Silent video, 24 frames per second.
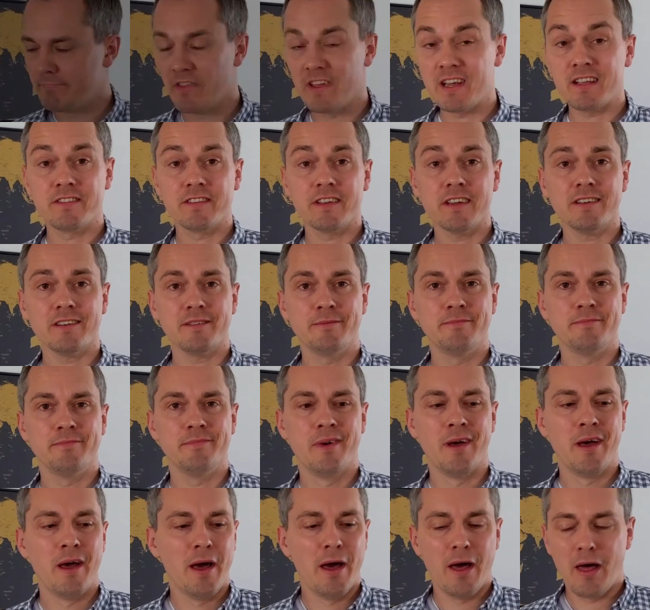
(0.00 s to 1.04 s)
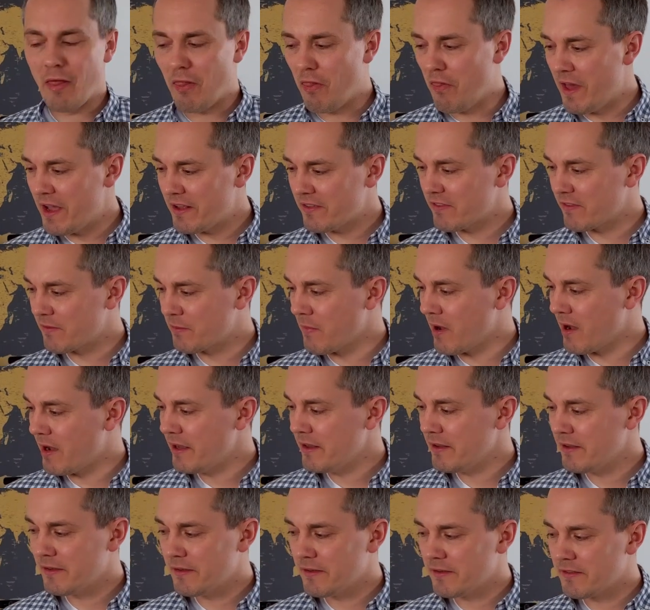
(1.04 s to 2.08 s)
That's it. That's
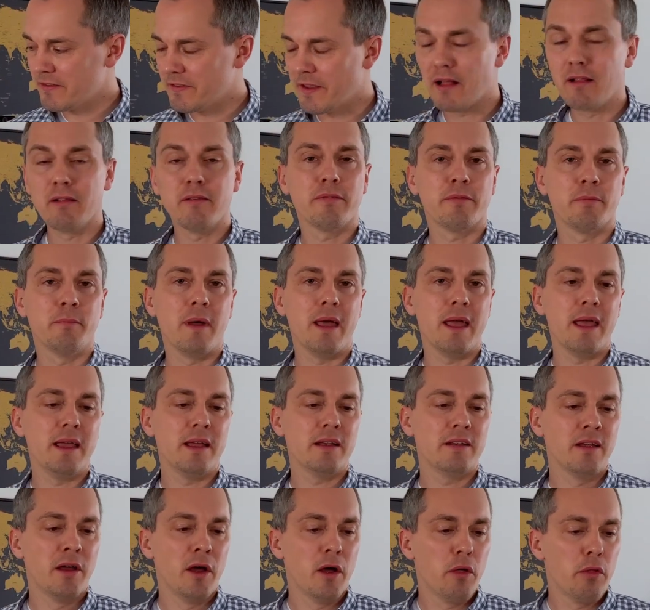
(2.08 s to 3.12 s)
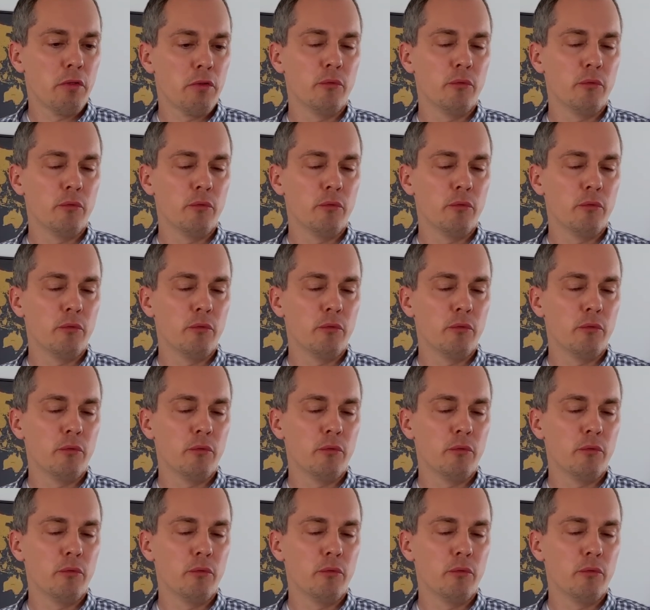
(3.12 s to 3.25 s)
my self-made,